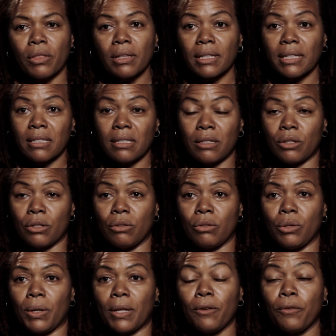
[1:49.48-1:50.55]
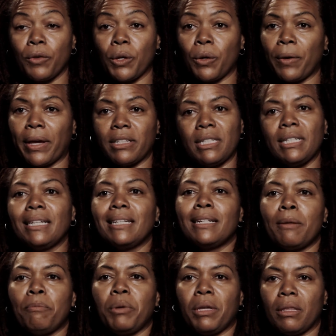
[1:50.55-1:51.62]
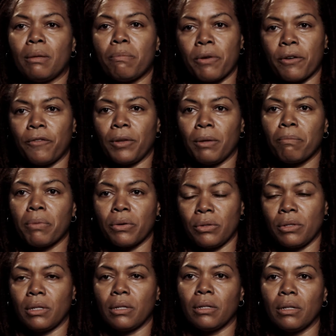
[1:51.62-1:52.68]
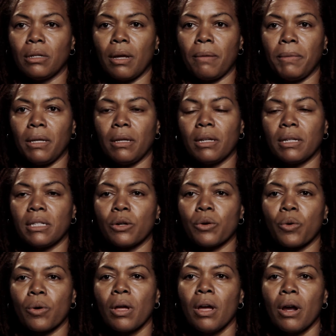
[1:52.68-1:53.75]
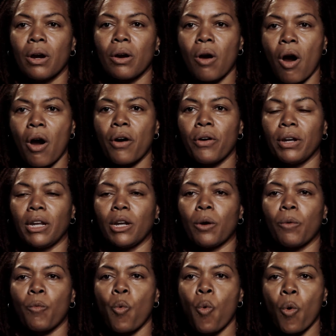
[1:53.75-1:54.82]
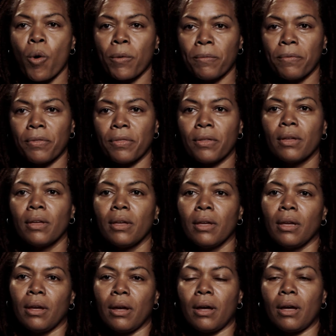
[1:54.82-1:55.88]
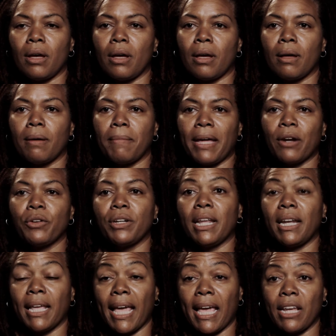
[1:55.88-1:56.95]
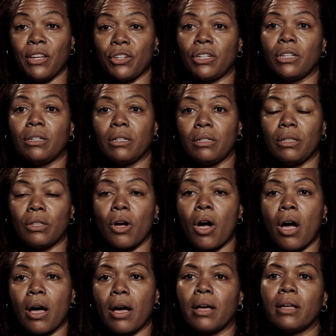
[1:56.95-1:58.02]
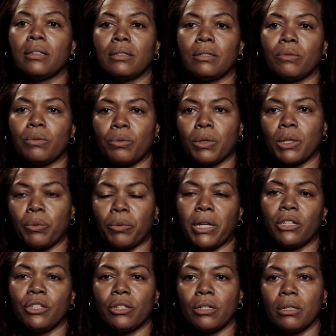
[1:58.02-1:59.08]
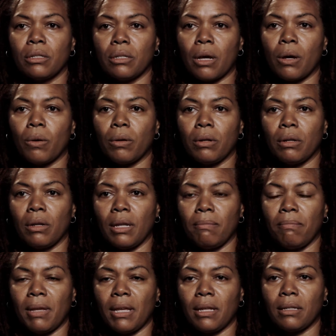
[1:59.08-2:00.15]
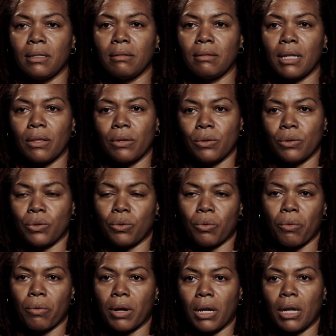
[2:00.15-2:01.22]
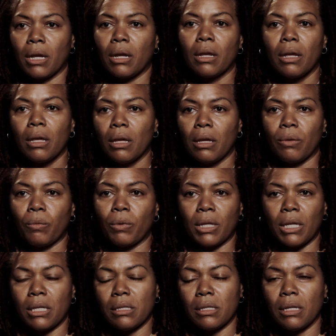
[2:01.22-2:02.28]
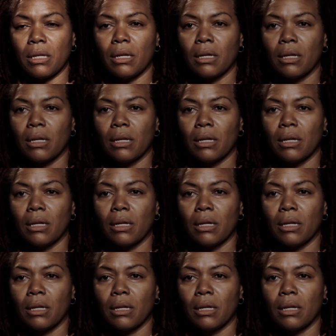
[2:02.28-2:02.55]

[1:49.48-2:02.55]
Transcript: list to interview, and she ended up being the perfect person. I mean, because her heart and her warmth and her dedication to the cause was really rich. So it made telling the story really easy.